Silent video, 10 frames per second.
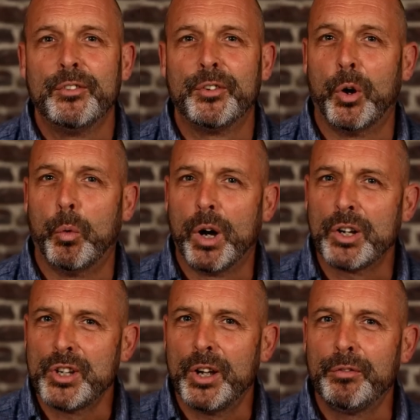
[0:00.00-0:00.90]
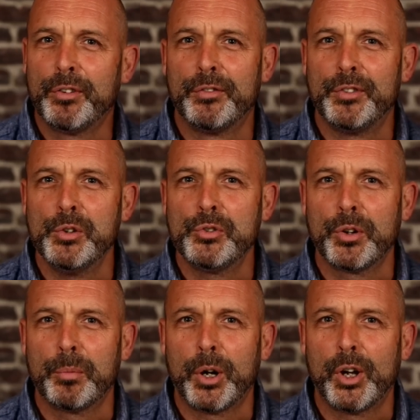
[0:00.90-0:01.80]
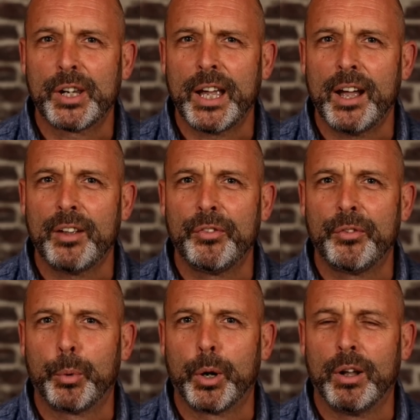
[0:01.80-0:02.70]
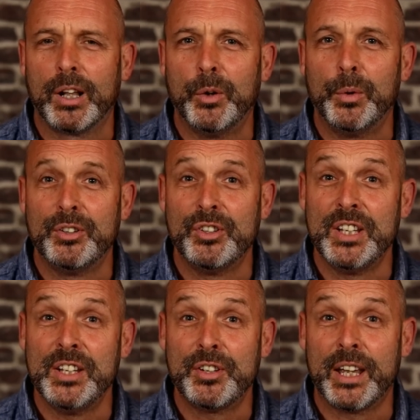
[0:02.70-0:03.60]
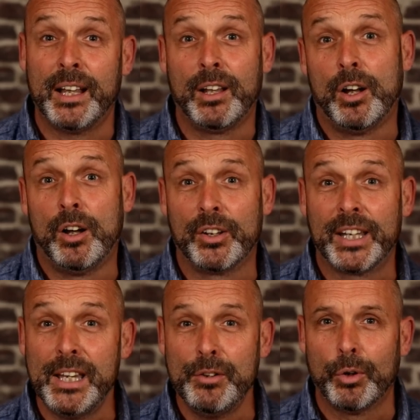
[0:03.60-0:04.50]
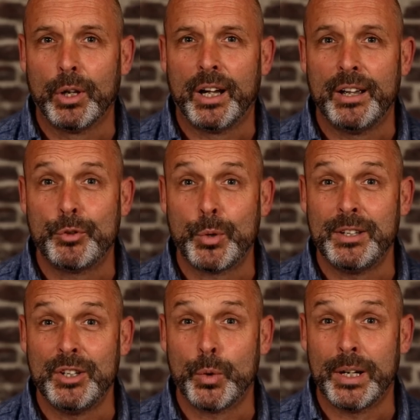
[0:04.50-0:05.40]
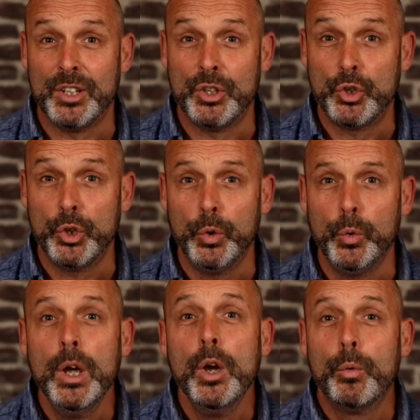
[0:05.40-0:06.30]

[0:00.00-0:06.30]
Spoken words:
So watch out for future broadcasts where I go into detail on Keto Live 2022,